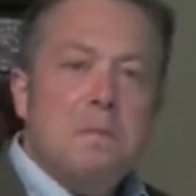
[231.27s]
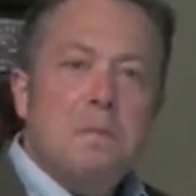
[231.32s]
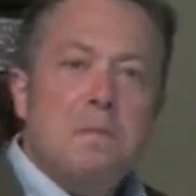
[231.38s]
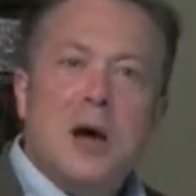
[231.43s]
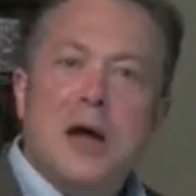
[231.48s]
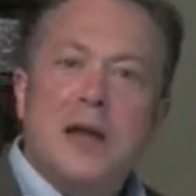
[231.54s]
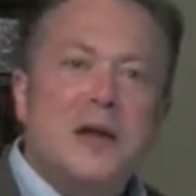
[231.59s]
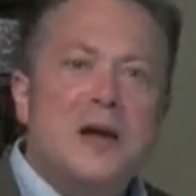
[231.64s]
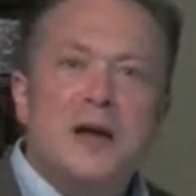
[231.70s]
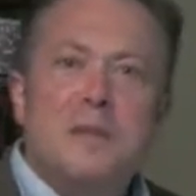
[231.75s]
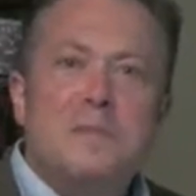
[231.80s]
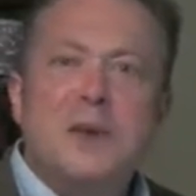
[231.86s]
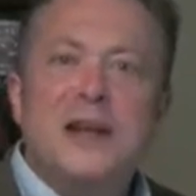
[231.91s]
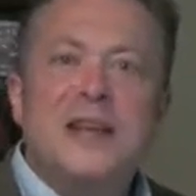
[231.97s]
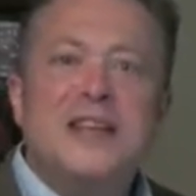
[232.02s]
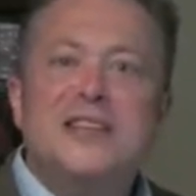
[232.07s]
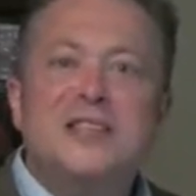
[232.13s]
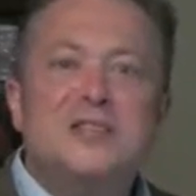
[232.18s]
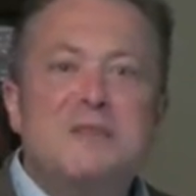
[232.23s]
but
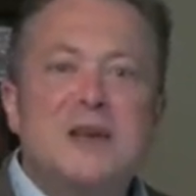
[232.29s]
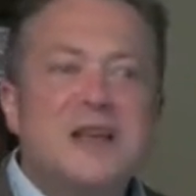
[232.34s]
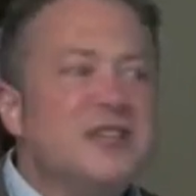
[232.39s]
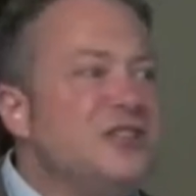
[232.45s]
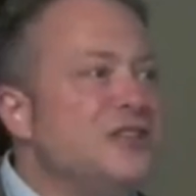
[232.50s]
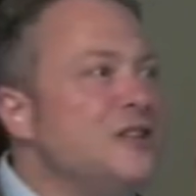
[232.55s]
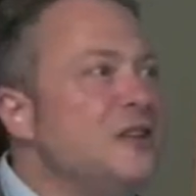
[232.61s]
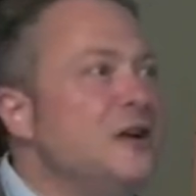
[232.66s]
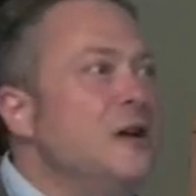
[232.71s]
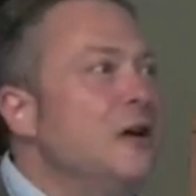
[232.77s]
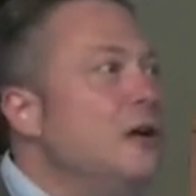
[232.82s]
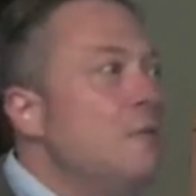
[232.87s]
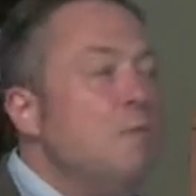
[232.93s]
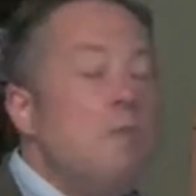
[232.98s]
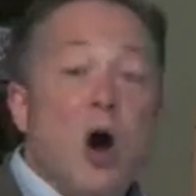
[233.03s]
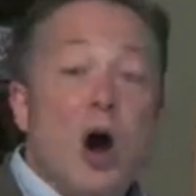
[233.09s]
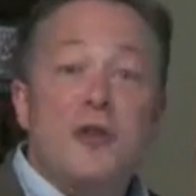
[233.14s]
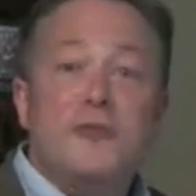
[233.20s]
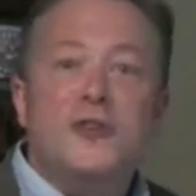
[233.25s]
he's missed
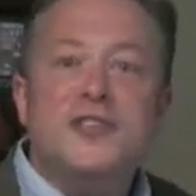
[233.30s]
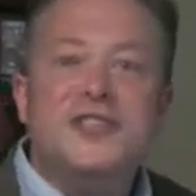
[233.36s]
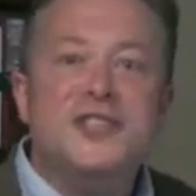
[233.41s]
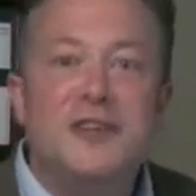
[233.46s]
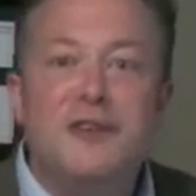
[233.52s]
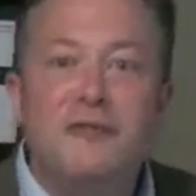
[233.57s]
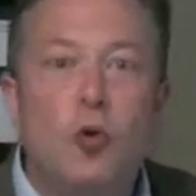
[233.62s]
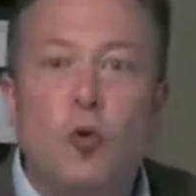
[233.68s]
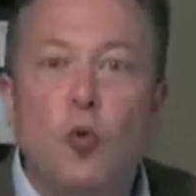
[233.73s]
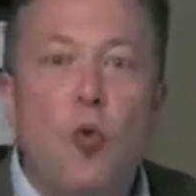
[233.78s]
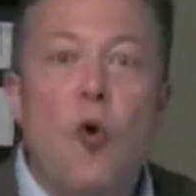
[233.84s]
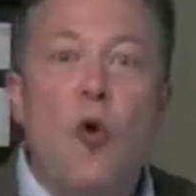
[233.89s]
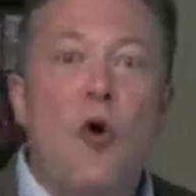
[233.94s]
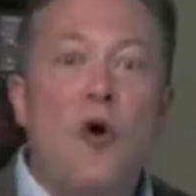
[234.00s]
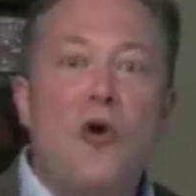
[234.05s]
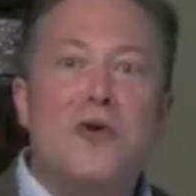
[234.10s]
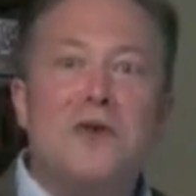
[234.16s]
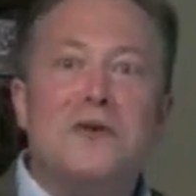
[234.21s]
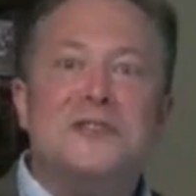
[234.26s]
Marvel Civil
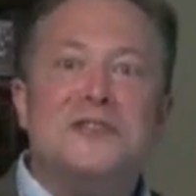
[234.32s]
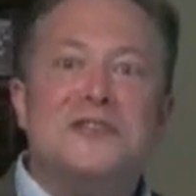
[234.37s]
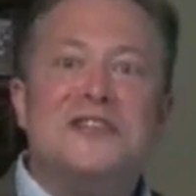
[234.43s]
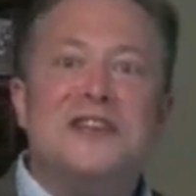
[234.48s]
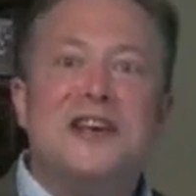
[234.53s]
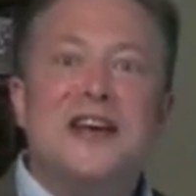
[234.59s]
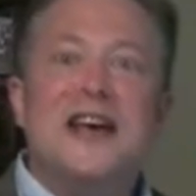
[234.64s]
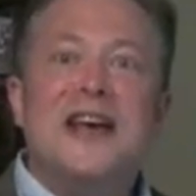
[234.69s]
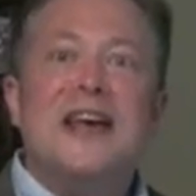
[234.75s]
Wars!